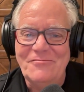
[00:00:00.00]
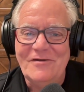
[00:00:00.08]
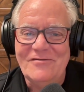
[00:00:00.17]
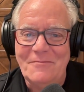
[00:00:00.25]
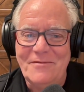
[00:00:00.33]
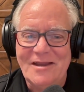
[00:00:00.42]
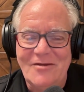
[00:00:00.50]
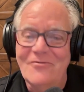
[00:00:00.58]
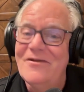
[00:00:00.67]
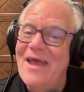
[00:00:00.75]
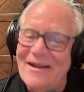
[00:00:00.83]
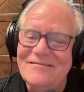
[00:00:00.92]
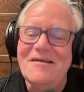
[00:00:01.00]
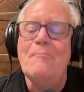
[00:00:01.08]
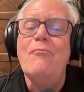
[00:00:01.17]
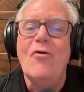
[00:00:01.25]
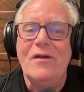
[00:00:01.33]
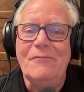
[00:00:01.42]
in something going, at some
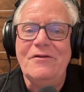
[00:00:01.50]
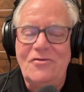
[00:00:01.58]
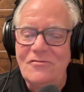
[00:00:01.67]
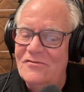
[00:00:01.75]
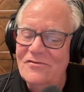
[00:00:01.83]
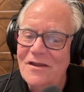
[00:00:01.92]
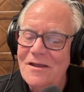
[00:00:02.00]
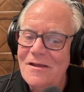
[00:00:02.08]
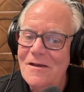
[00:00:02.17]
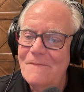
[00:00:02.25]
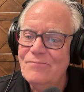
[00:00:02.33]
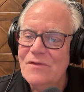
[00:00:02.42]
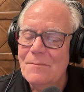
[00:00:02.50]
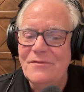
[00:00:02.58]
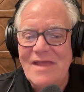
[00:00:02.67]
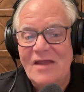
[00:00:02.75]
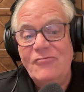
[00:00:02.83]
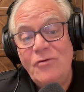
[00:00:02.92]
point I'm going to do this.
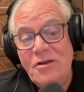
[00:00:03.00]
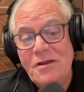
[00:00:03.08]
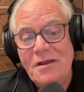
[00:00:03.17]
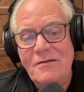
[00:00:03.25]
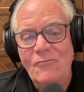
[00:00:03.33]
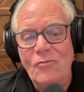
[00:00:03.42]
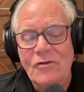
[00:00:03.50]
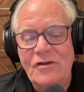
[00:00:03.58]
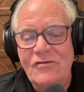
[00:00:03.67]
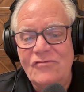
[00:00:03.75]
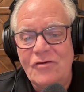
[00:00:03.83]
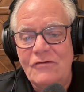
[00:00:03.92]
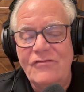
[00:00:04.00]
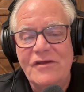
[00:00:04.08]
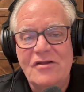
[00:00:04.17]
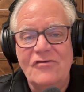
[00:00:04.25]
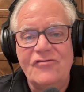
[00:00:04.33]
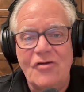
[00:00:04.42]
But that's where you can really serve
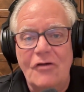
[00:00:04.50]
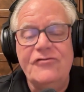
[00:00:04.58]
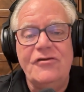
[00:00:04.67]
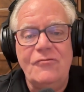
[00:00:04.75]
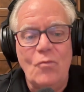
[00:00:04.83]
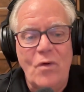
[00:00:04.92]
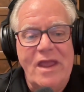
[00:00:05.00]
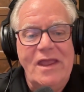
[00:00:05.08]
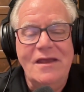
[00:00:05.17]
the consultant way